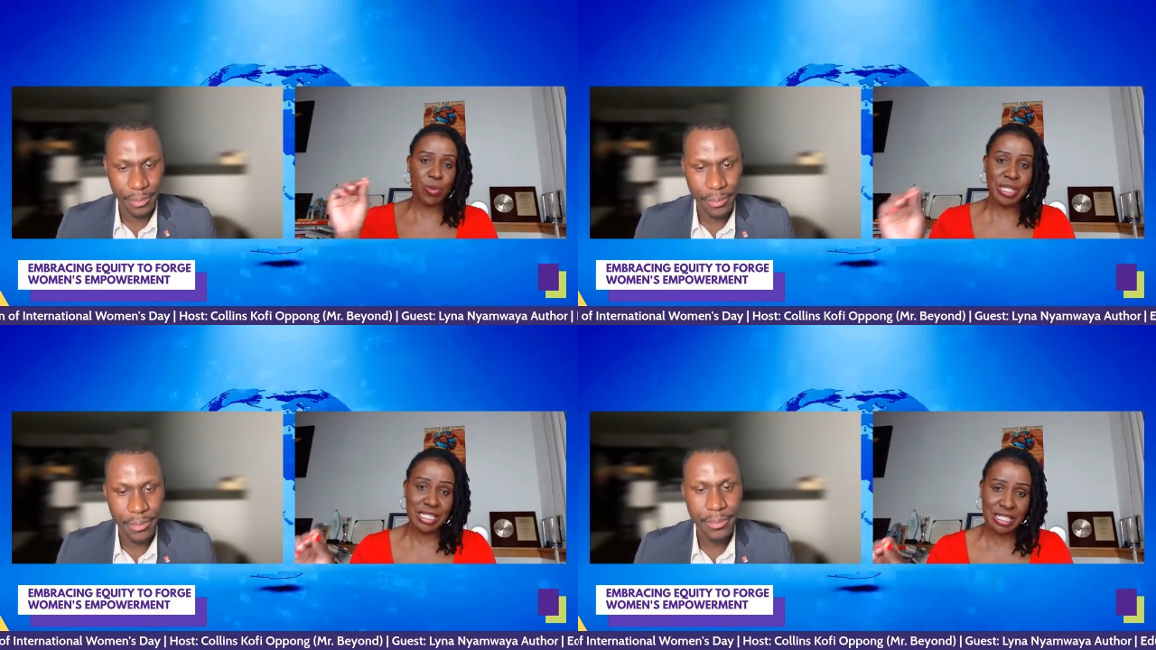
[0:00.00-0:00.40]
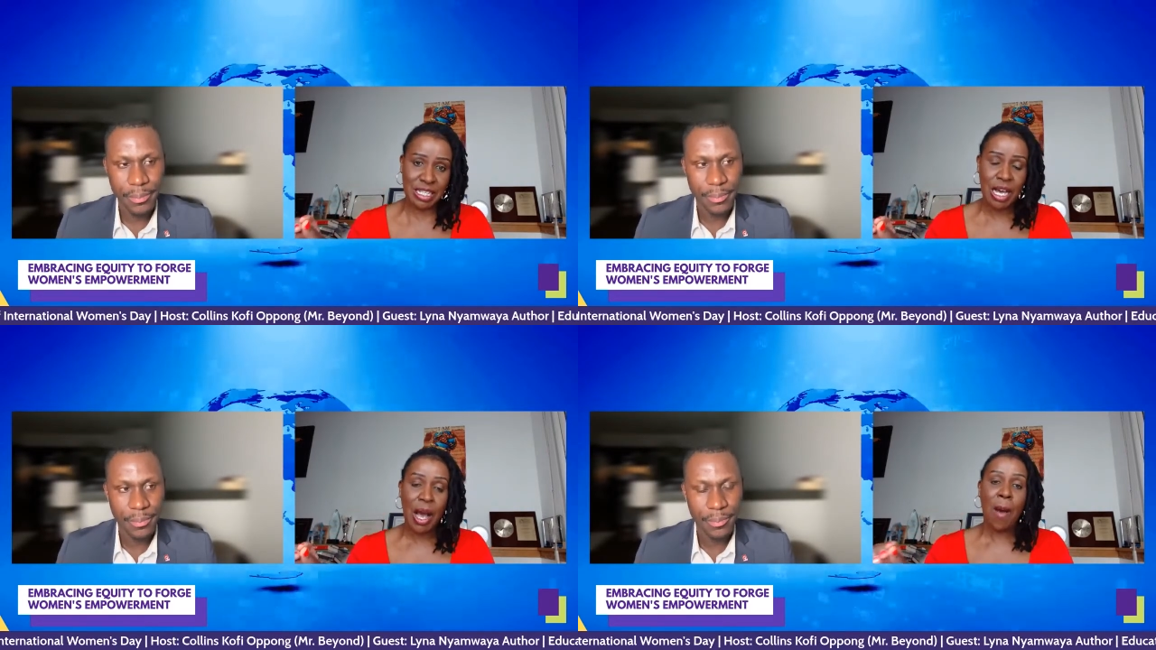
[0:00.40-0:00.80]
Speaker 1: risk,
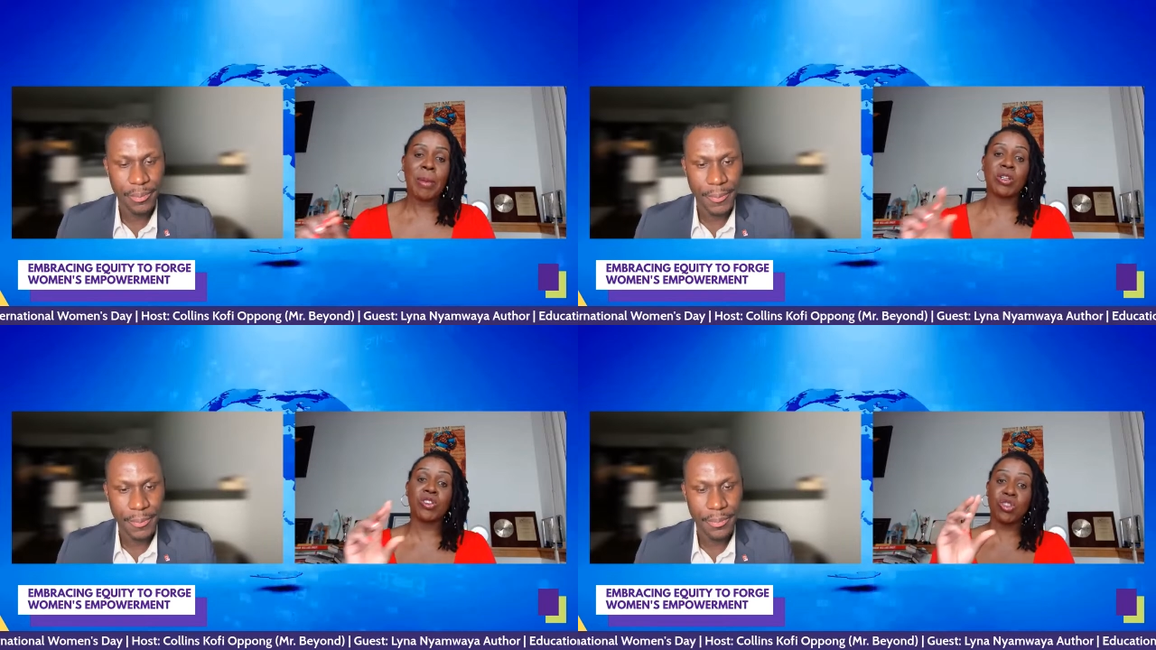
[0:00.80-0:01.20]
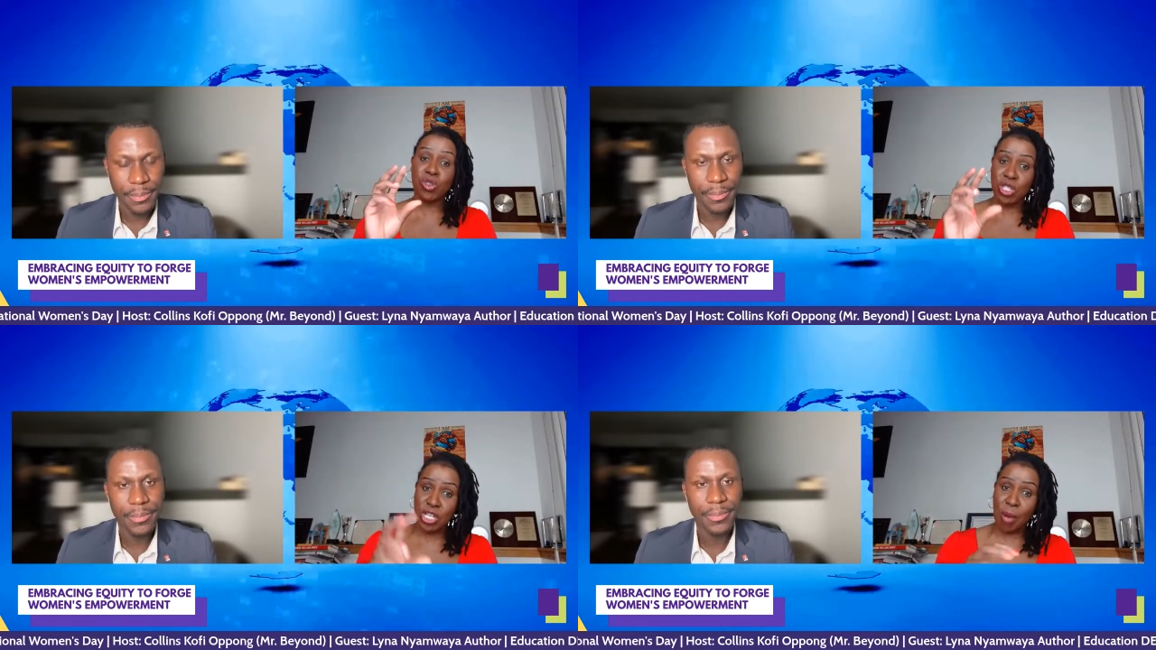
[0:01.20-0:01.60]
but also to
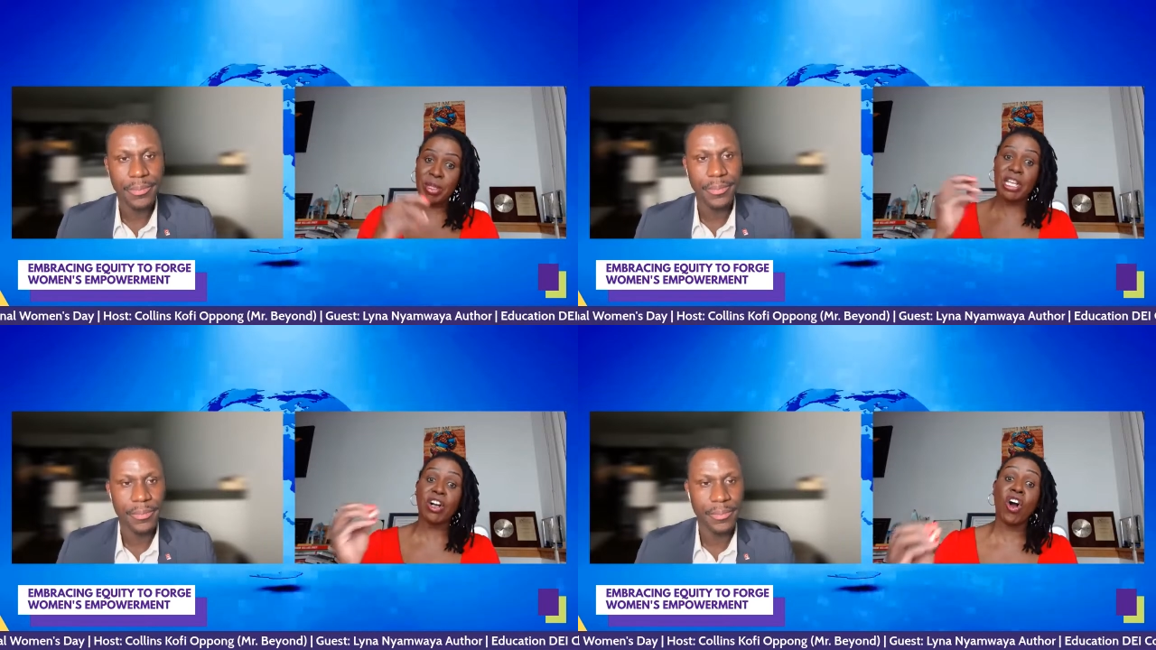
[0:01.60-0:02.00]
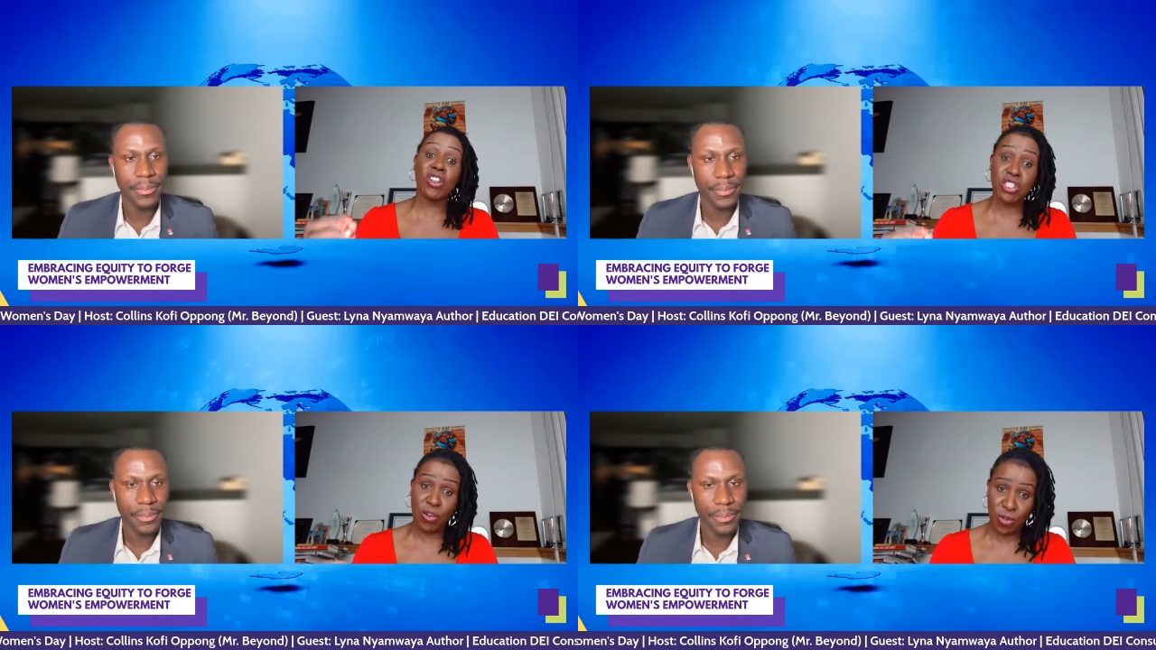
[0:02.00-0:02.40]
determine the
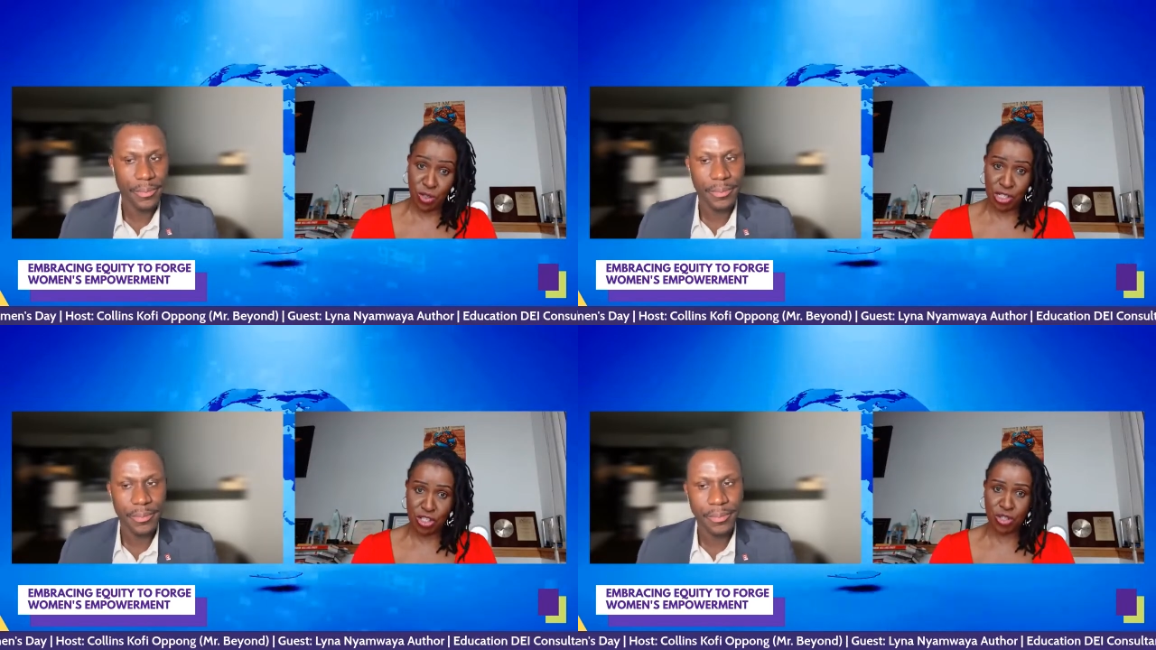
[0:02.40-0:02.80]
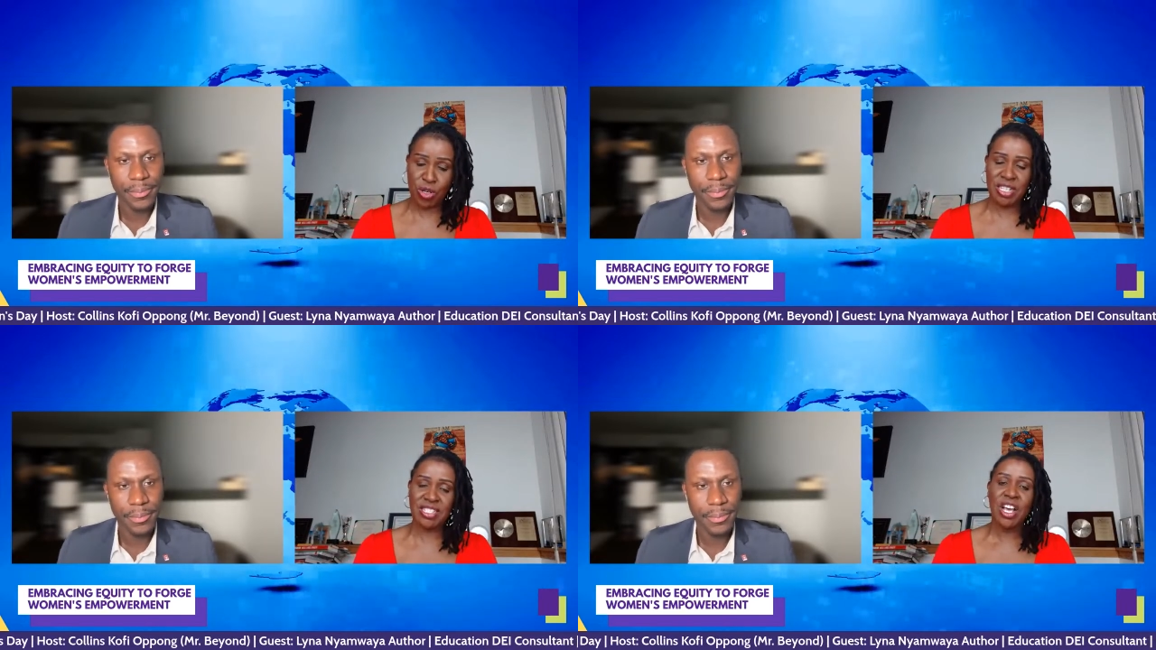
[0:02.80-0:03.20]
cost of your
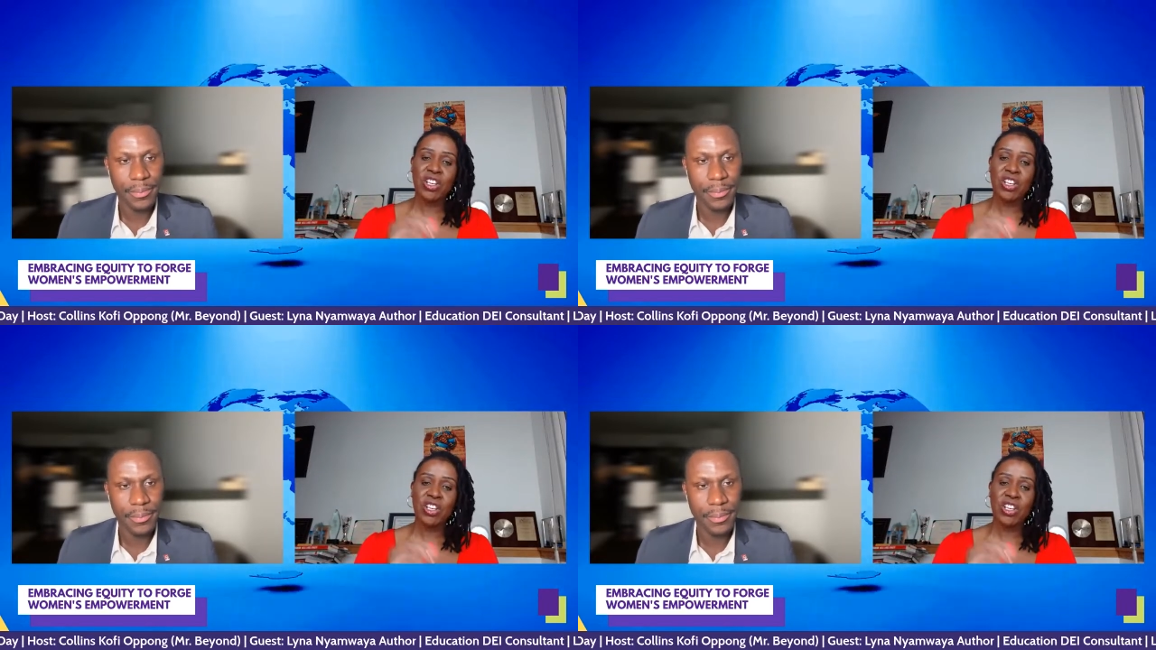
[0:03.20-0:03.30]
insurance.